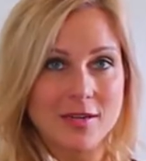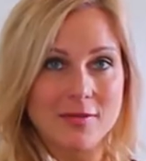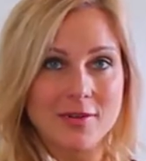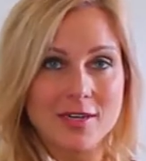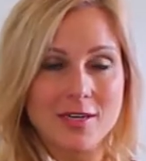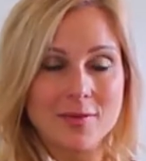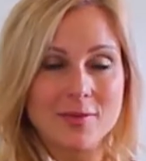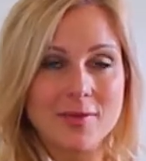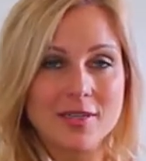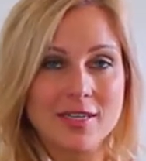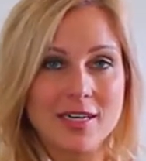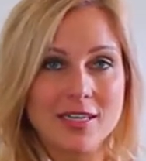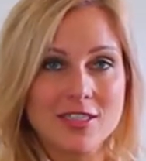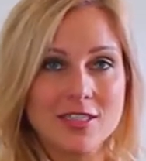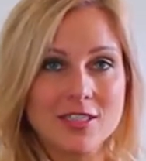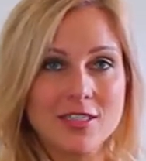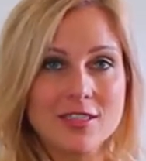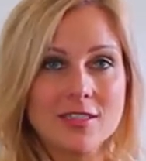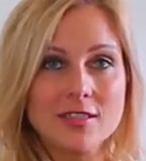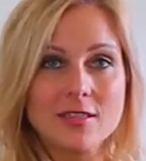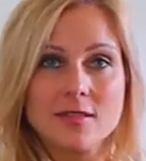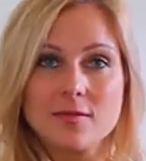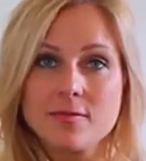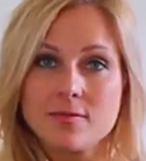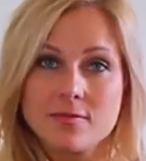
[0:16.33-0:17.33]

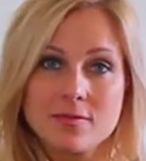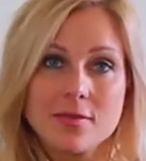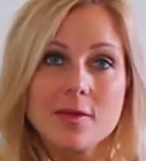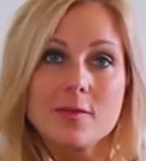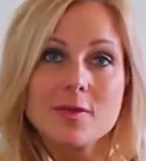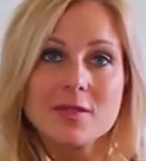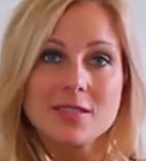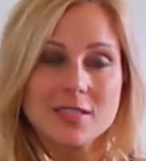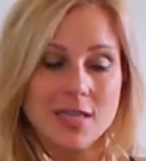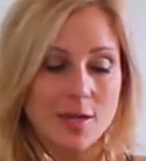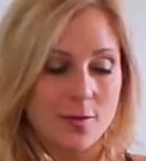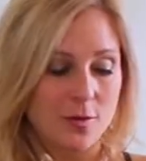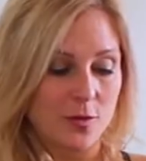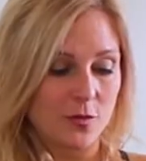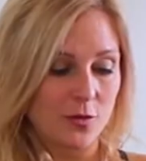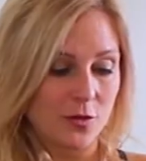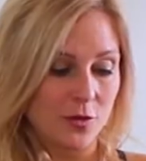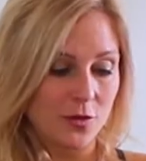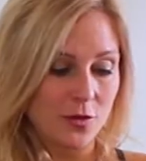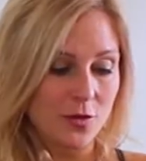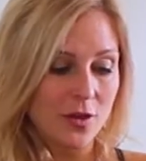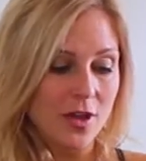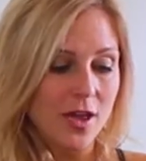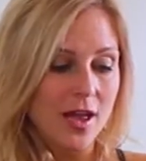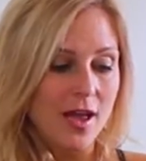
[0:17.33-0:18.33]
recommendations, maybe some of
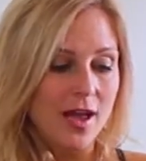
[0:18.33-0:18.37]
you.